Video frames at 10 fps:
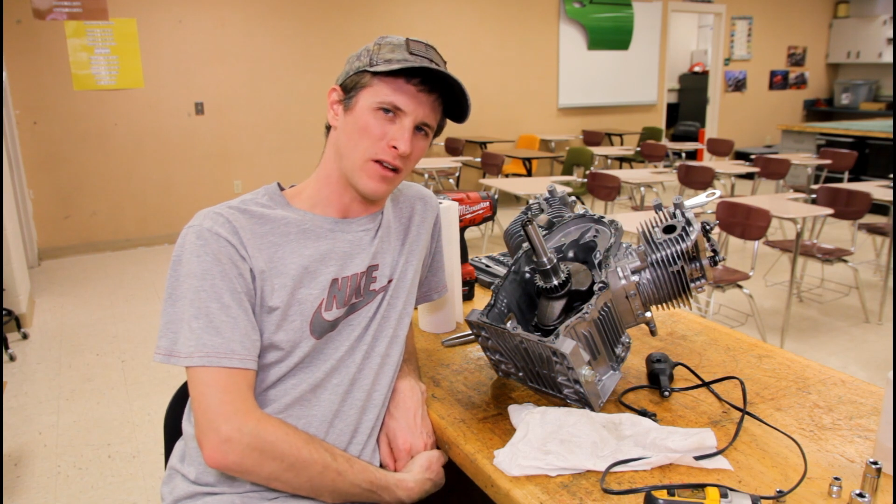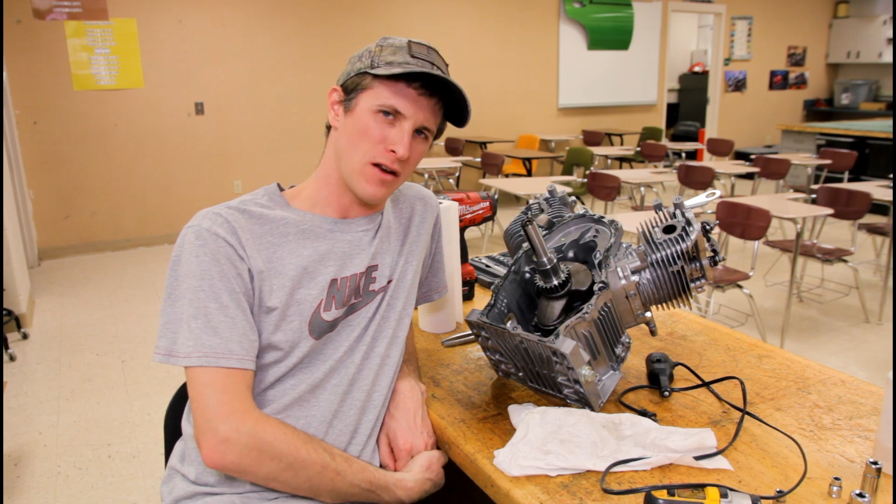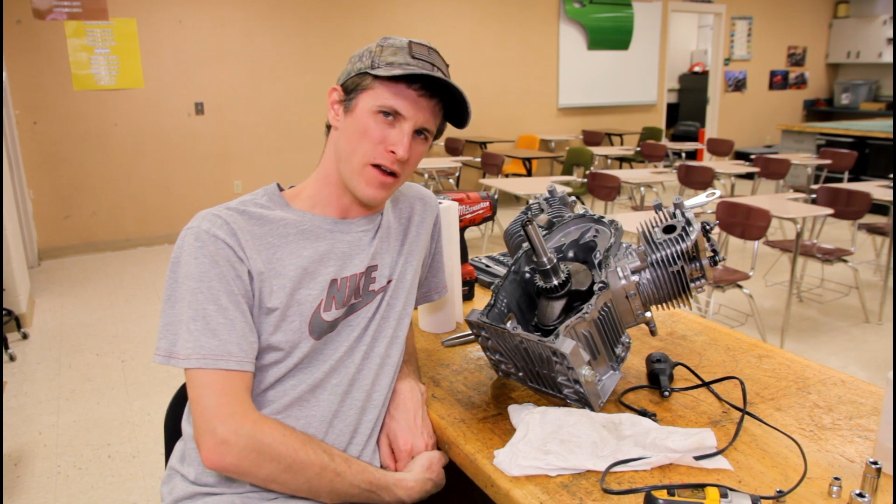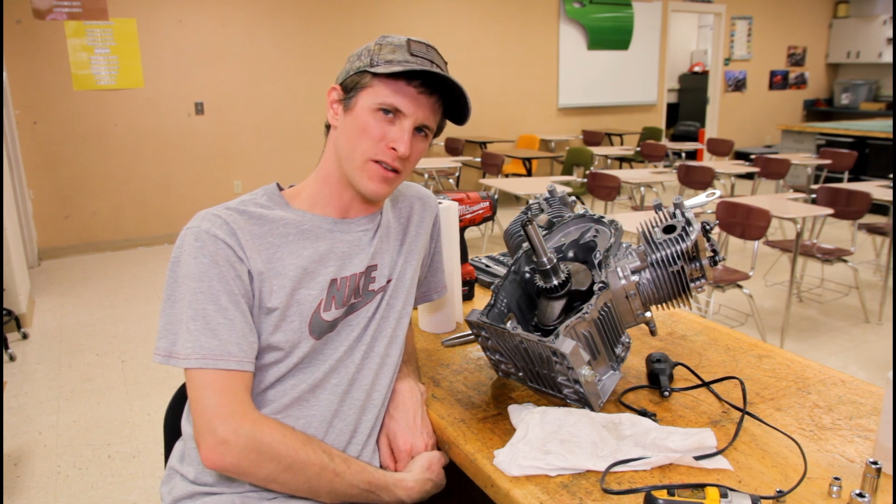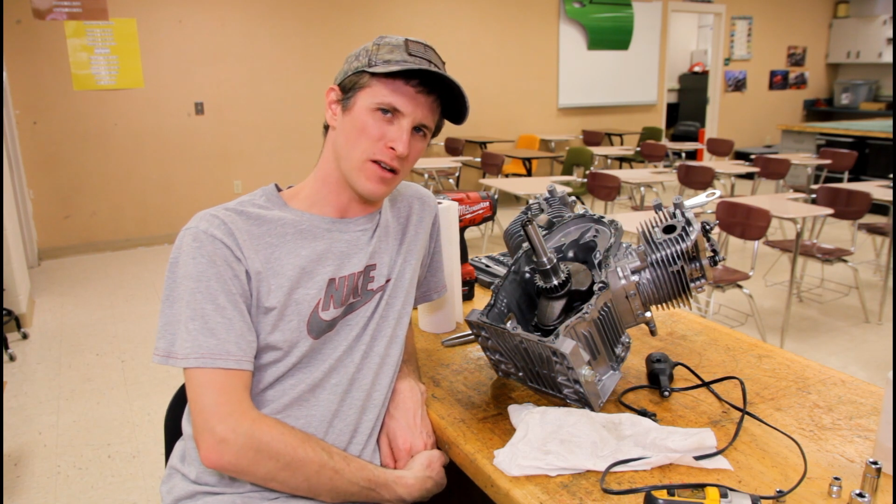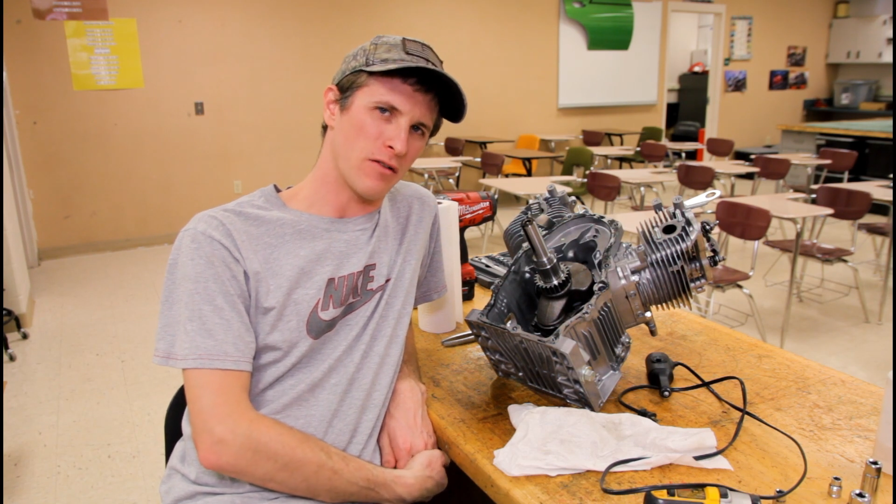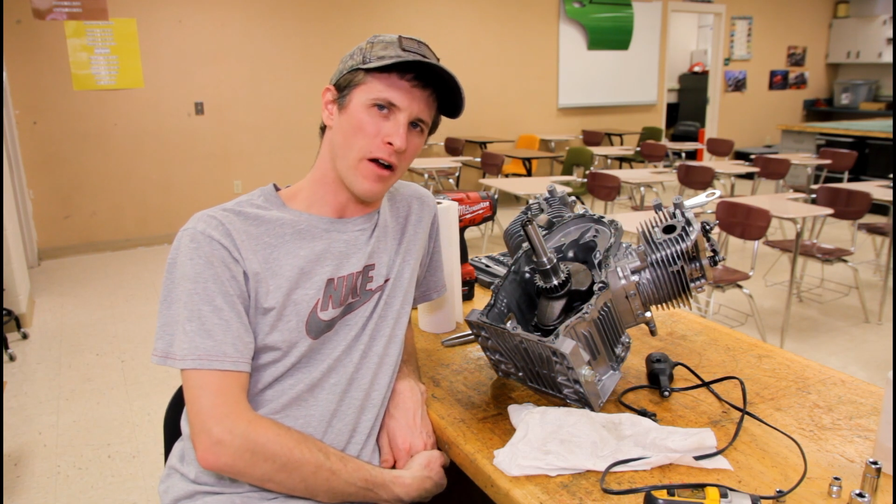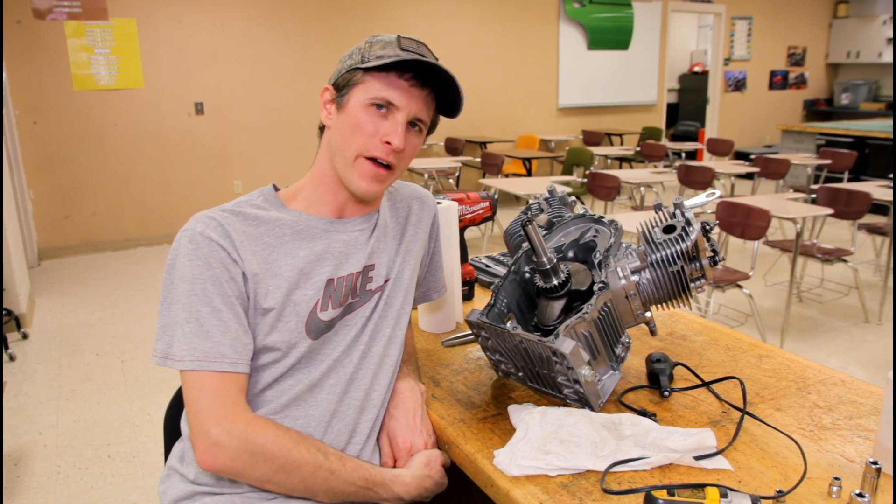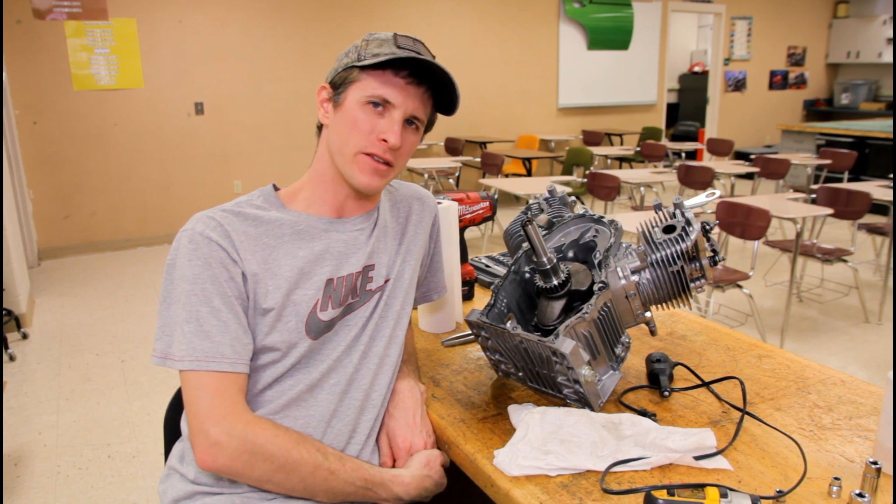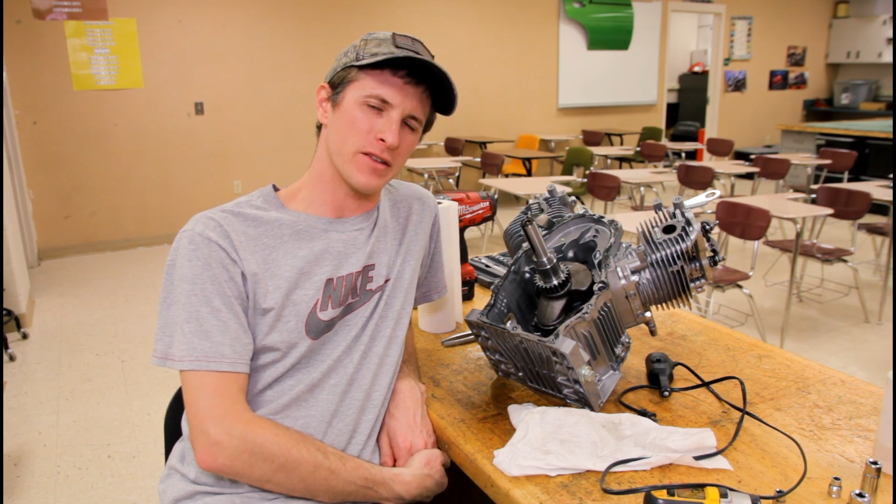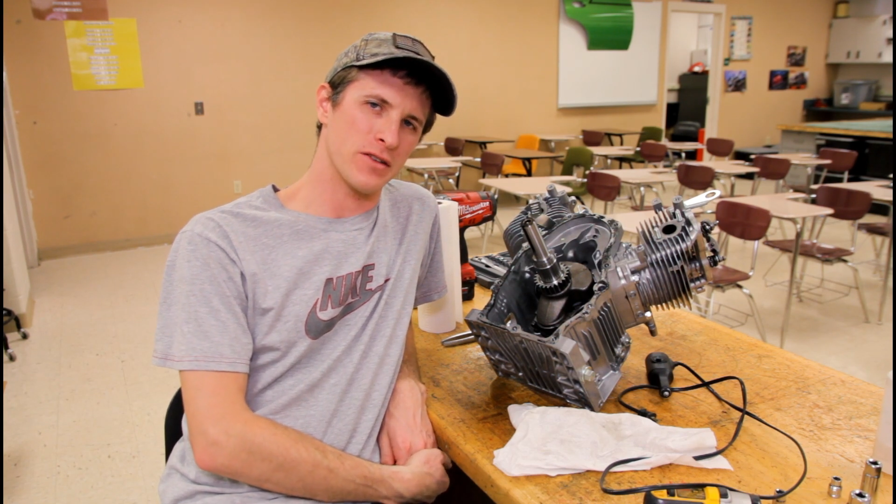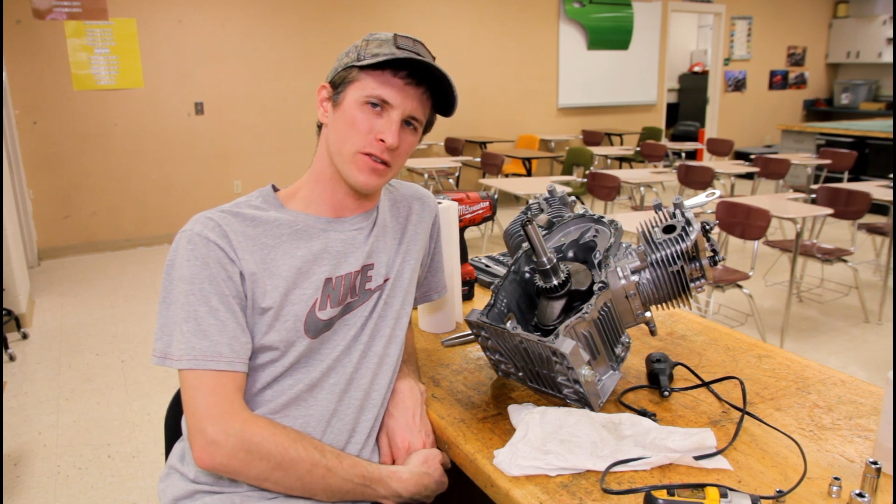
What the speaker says: connecting rods.